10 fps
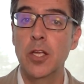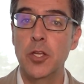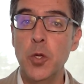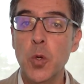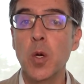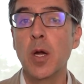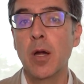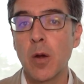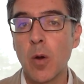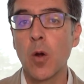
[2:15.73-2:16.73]

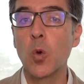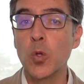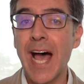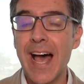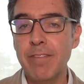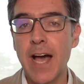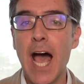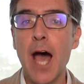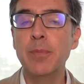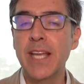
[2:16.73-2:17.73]
You could have
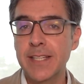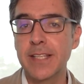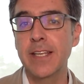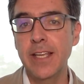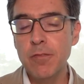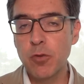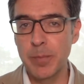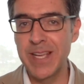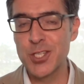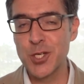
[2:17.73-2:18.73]
updated
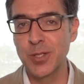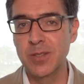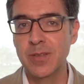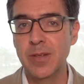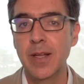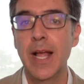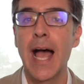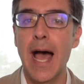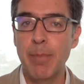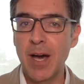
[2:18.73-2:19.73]
information
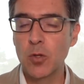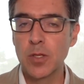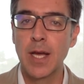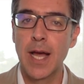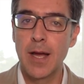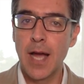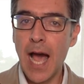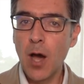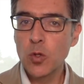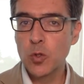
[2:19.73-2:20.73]
about
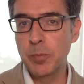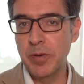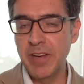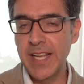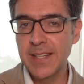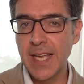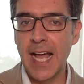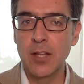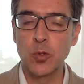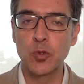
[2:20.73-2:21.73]
how to prevent
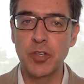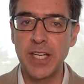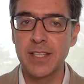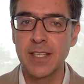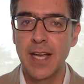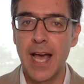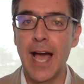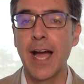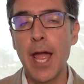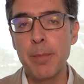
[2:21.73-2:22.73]
and to treat
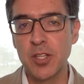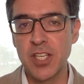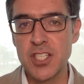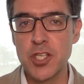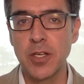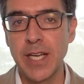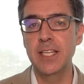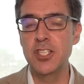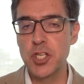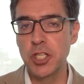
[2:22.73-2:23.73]
hypertension
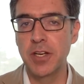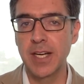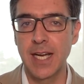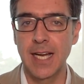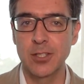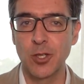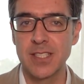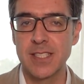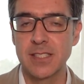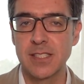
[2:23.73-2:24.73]
in children and
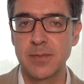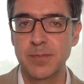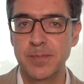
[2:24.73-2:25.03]
adolescents.